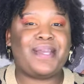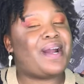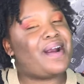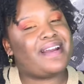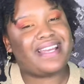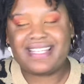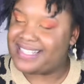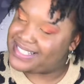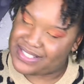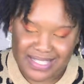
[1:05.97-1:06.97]
are in
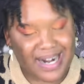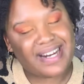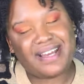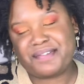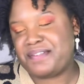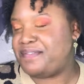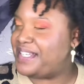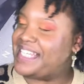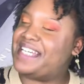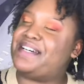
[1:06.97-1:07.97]
the start of the
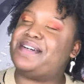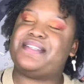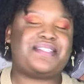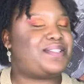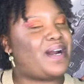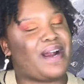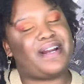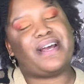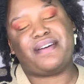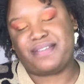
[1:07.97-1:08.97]
video, the start
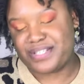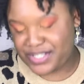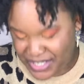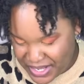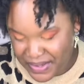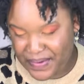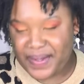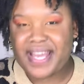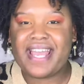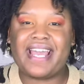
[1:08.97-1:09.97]
of the show,
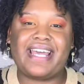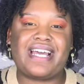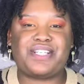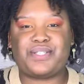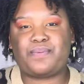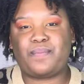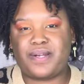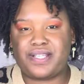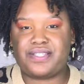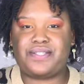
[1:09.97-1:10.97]
and I just
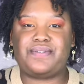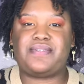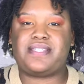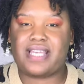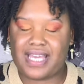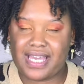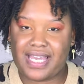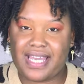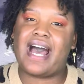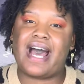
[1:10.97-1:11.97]
wanted to
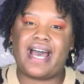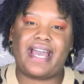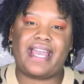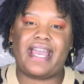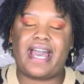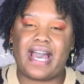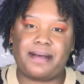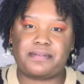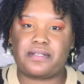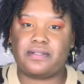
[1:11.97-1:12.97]
say I
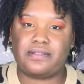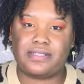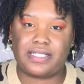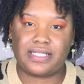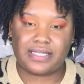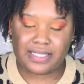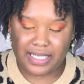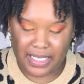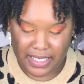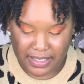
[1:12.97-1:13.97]
absolutely
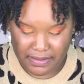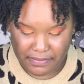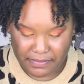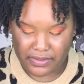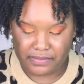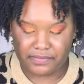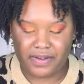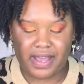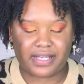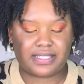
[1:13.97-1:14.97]
love the
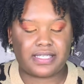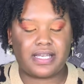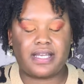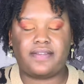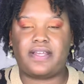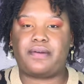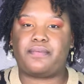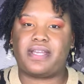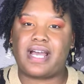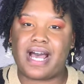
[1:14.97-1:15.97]
fact that
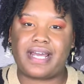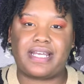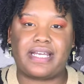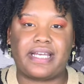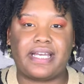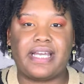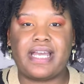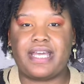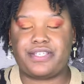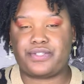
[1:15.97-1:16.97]
Rihanna
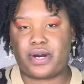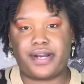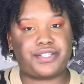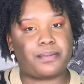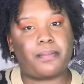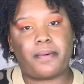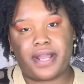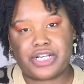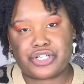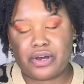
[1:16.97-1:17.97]
is starting to
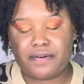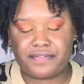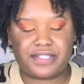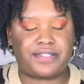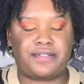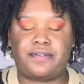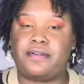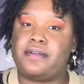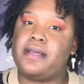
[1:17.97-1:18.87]
branch off into